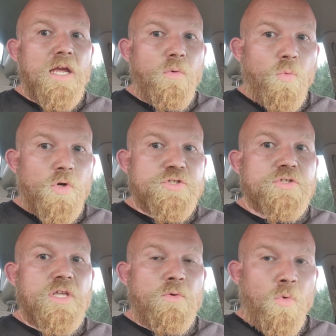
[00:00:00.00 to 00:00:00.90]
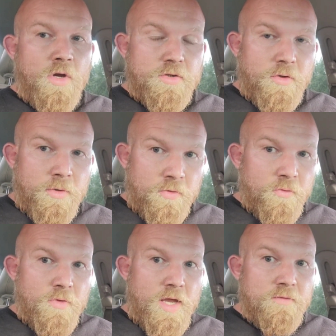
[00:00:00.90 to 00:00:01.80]
at which they want going
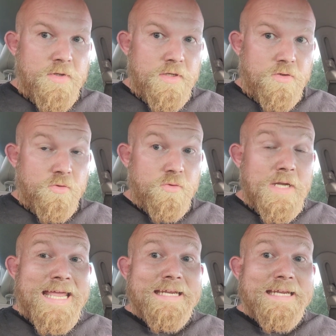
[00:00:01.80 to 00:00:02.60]
through that vehicle.